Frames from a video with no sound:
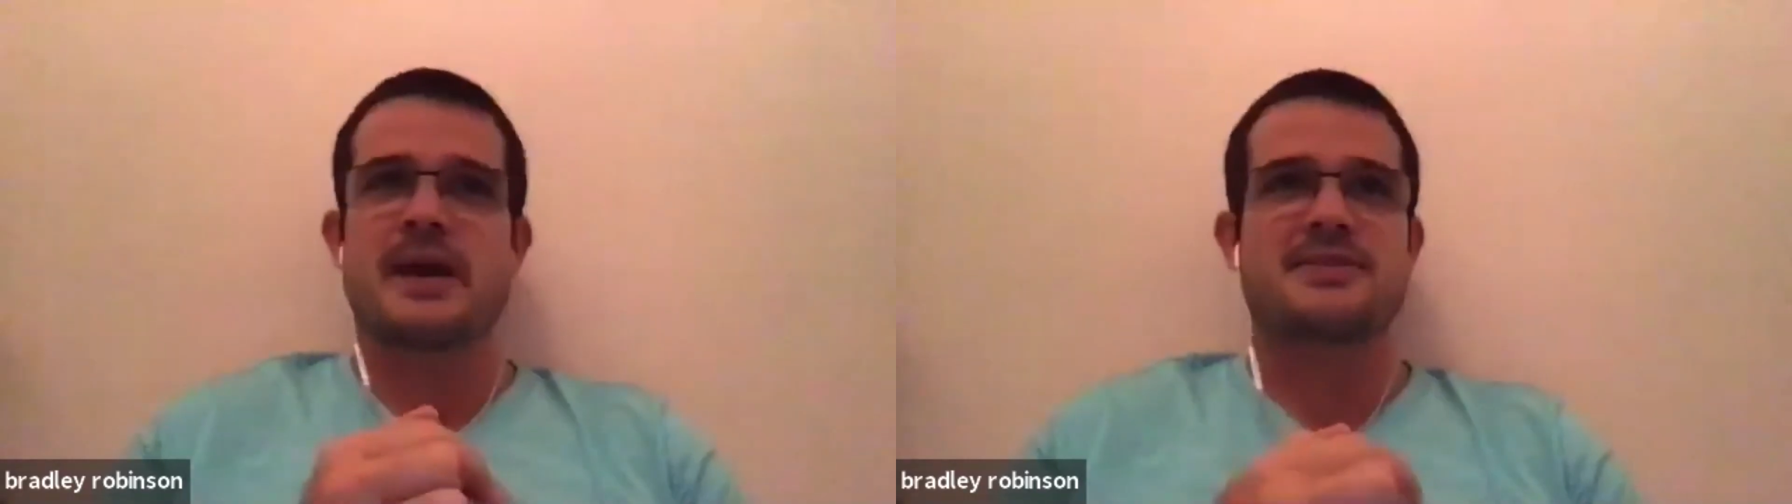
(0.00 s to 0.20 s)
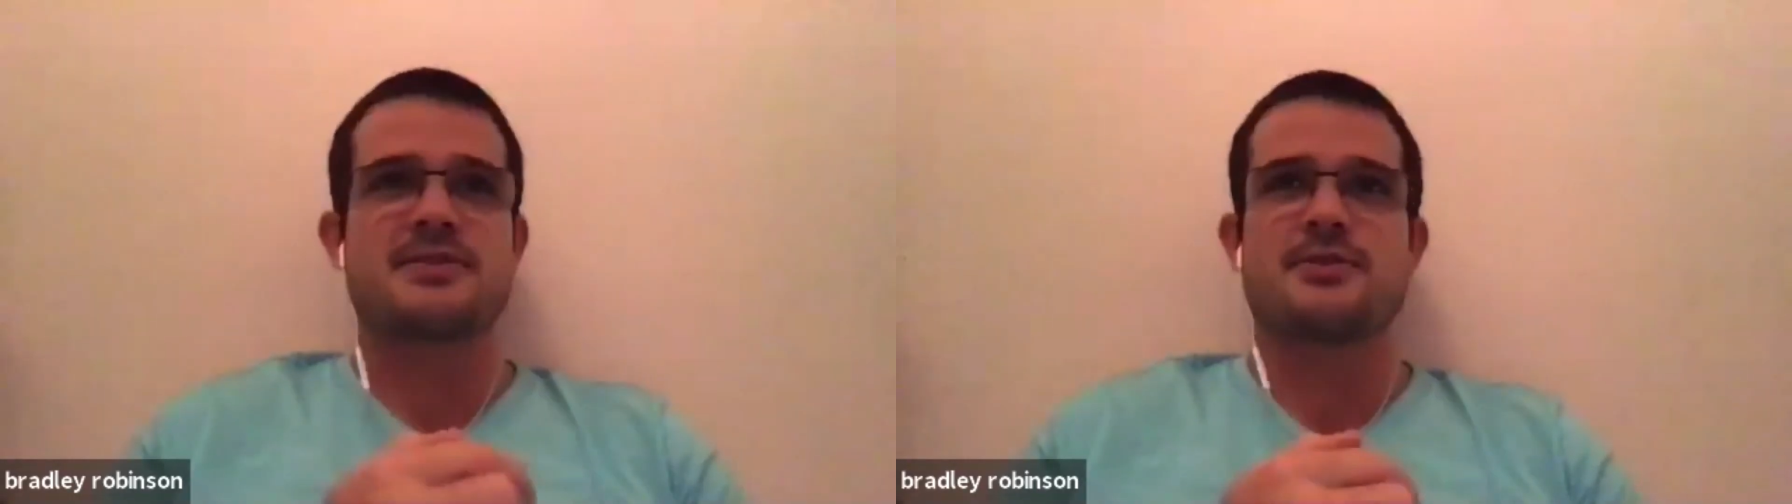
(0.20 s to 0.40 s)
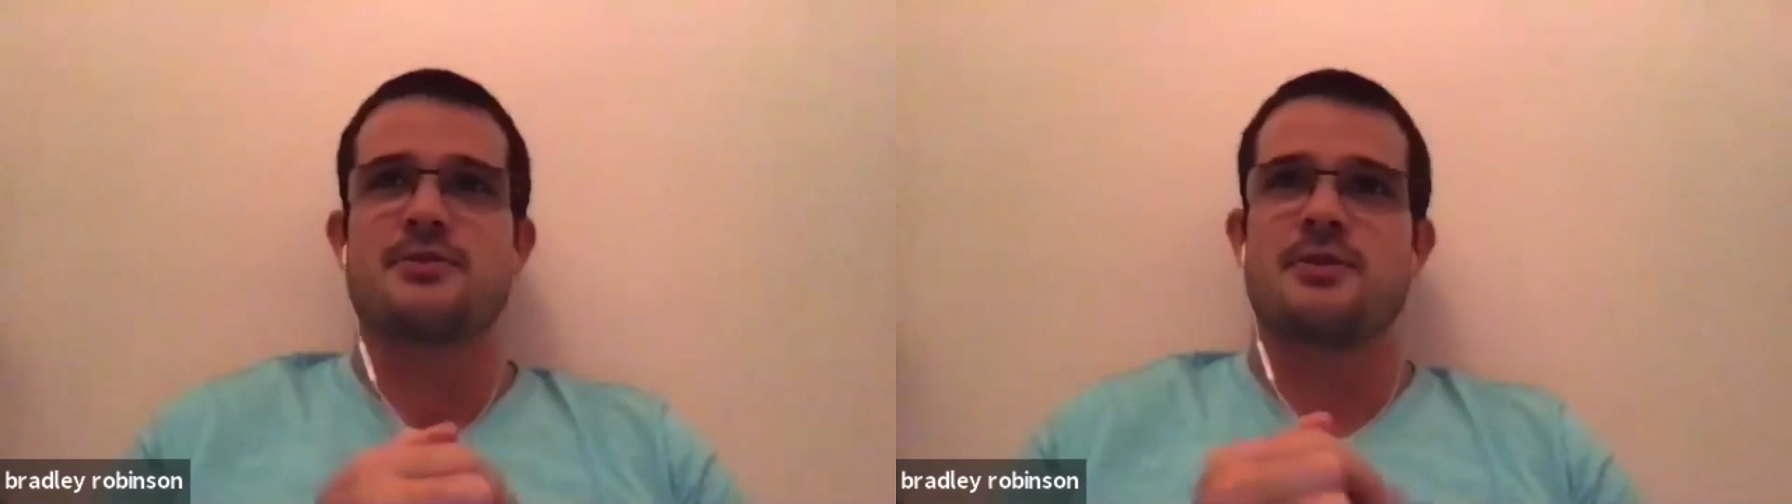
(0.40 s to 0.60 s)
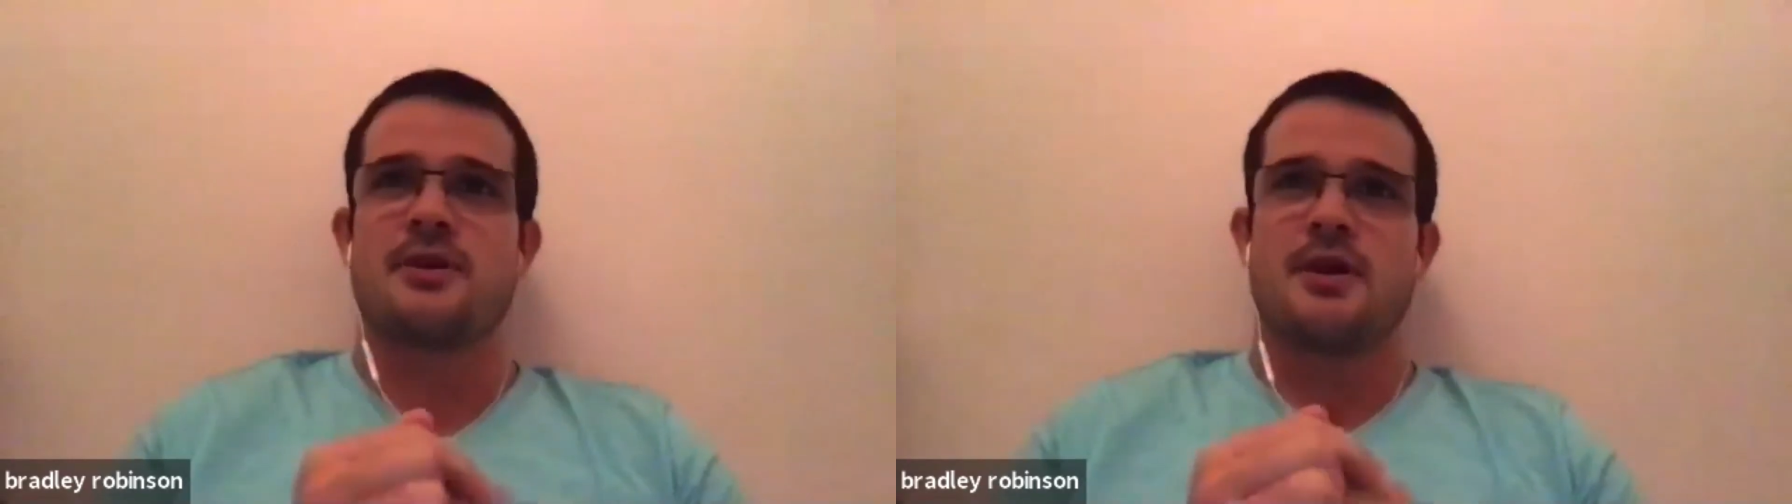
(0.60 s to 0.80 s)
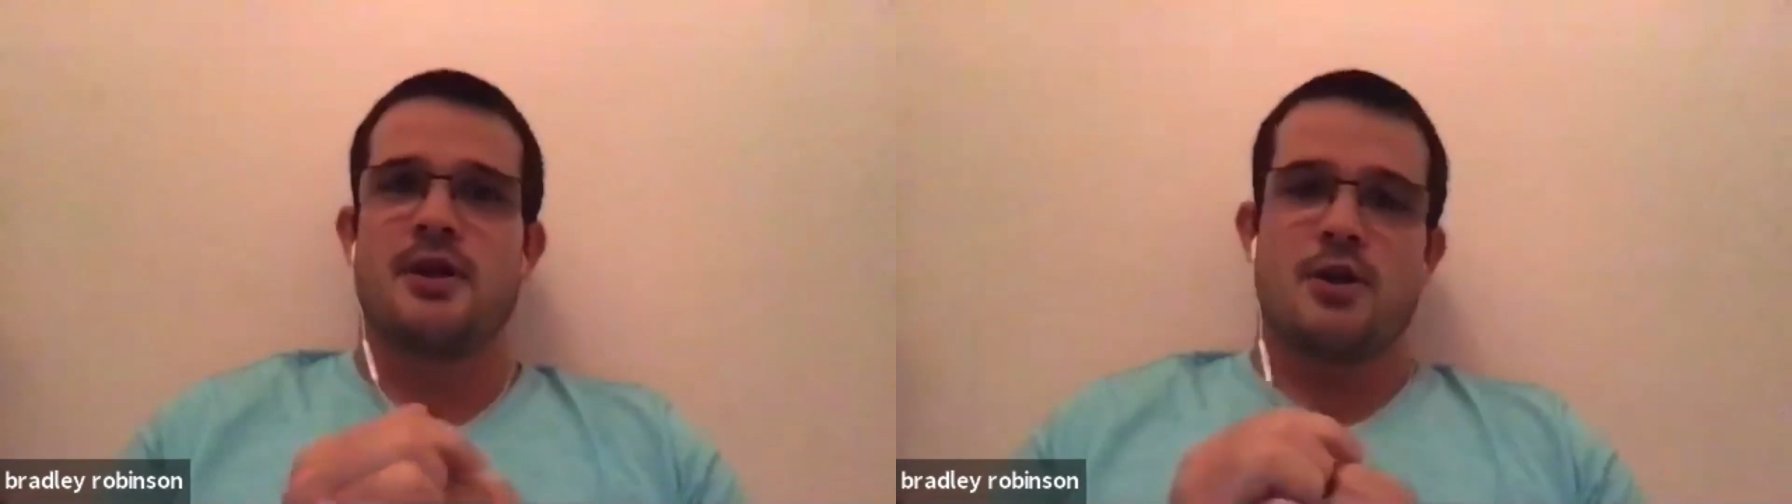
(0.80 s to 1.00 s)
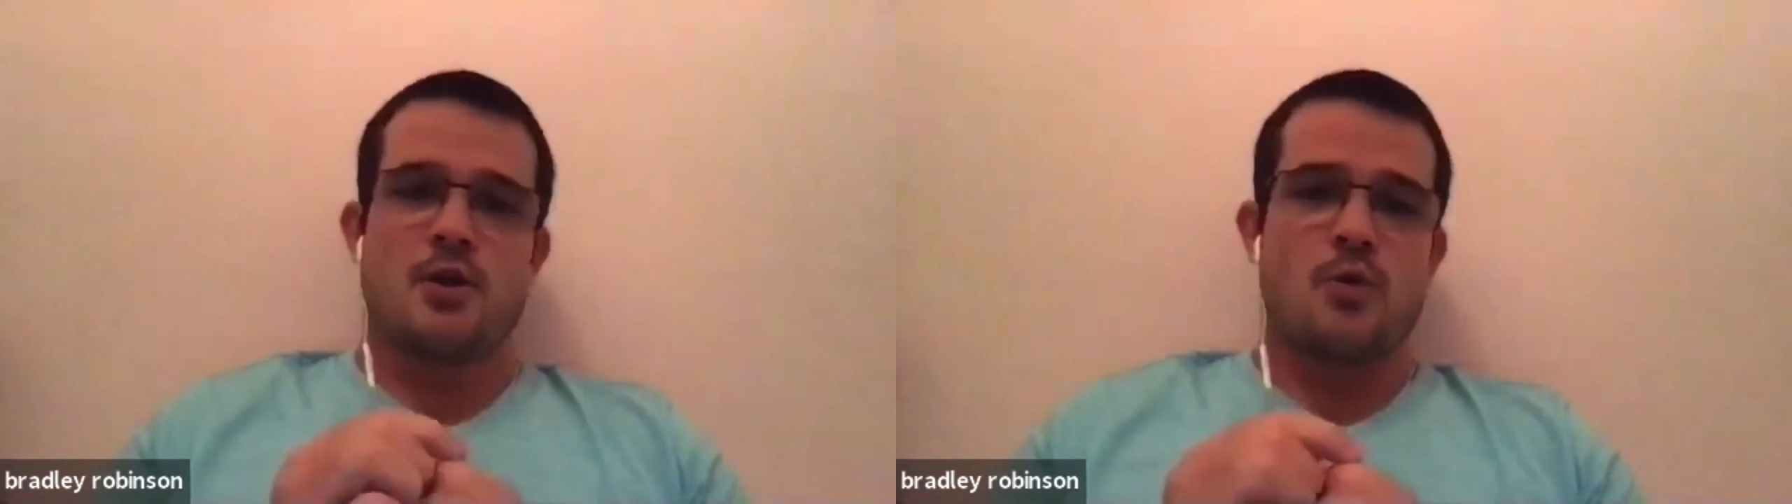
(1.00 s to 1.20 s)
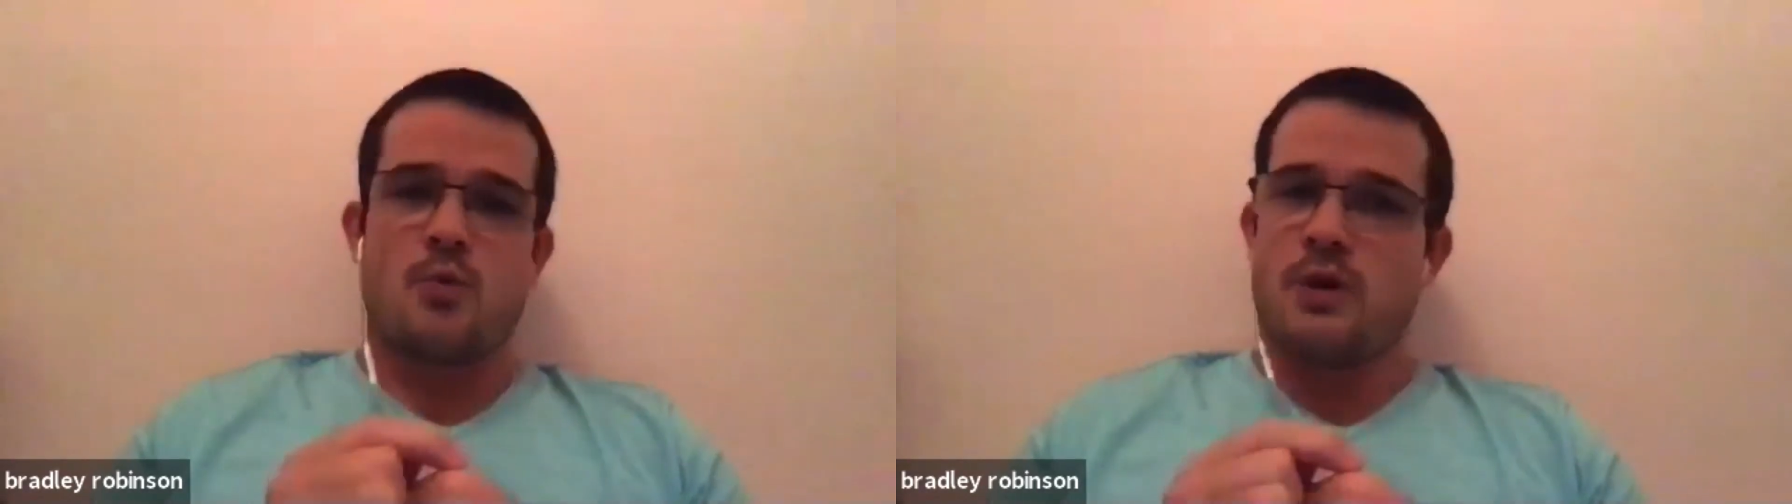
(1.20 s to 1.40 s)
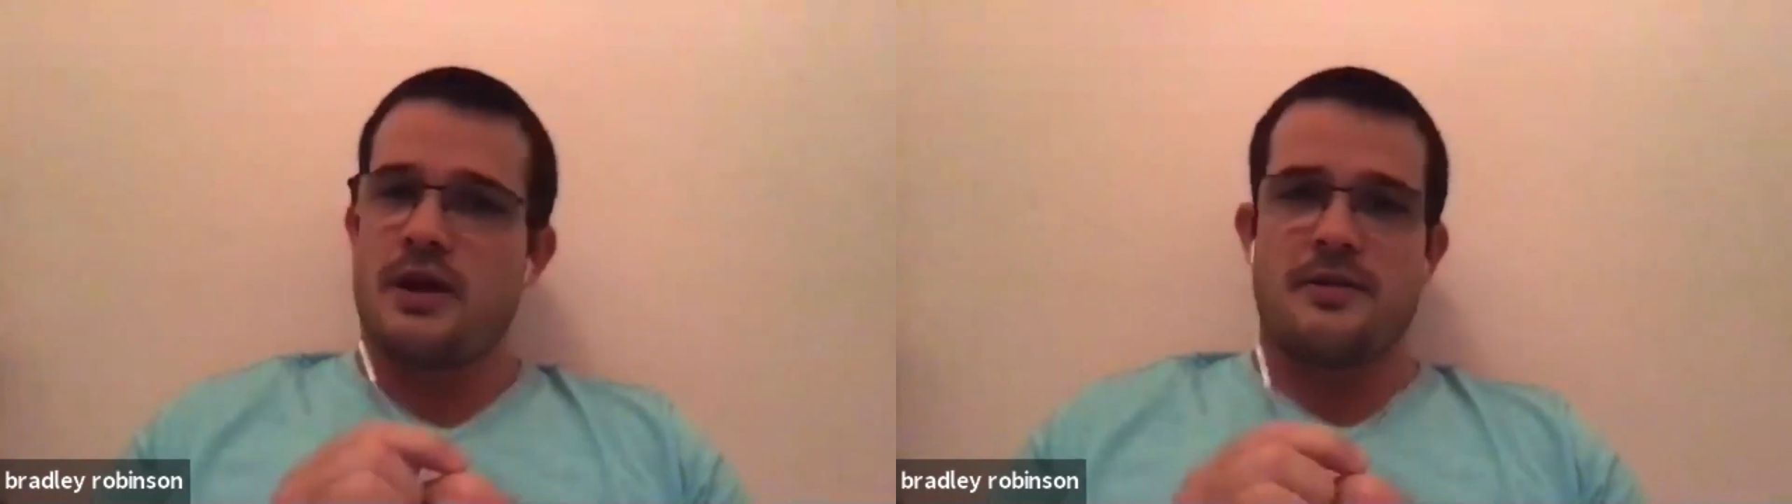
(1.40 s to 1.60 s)
to
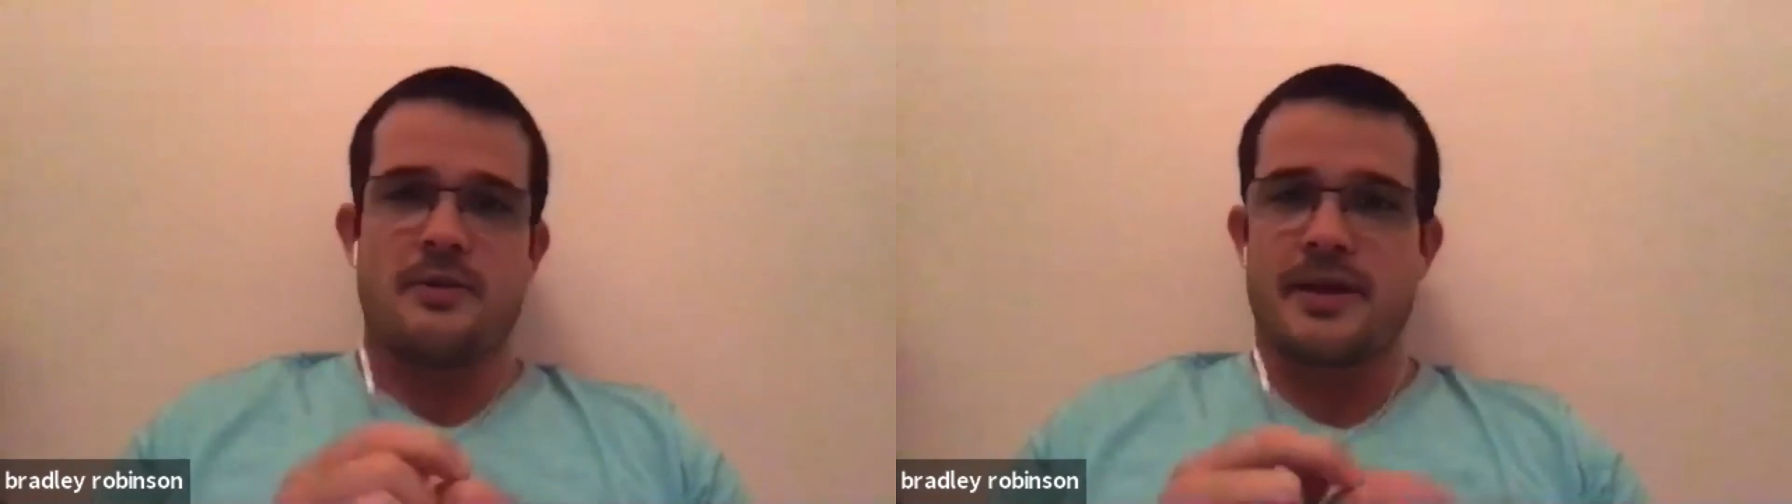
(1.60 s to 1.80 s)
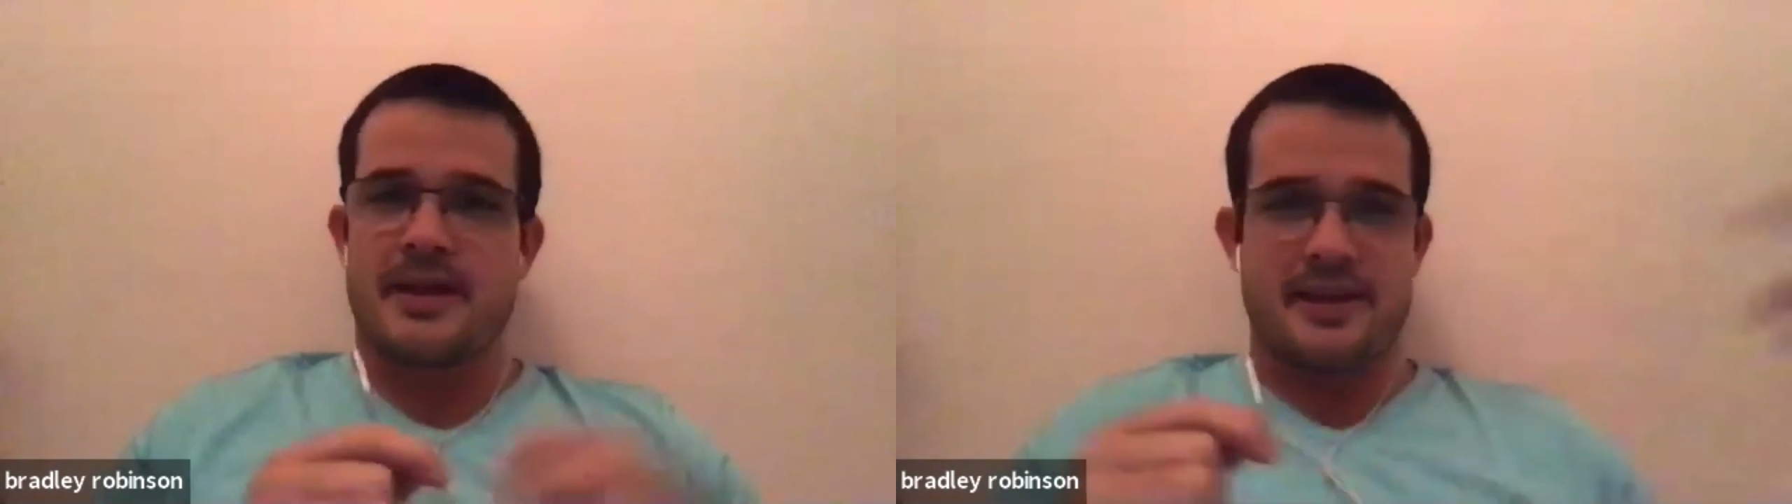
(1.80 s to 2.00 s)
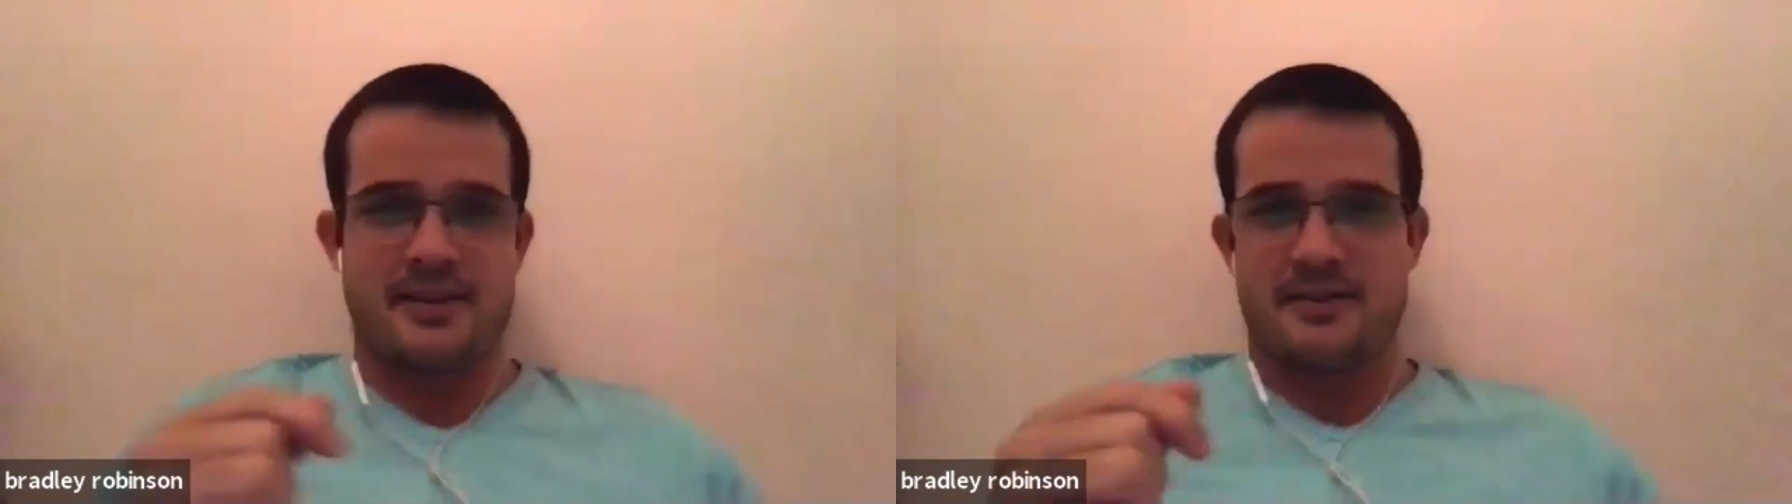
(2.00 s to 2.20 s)
the beginning of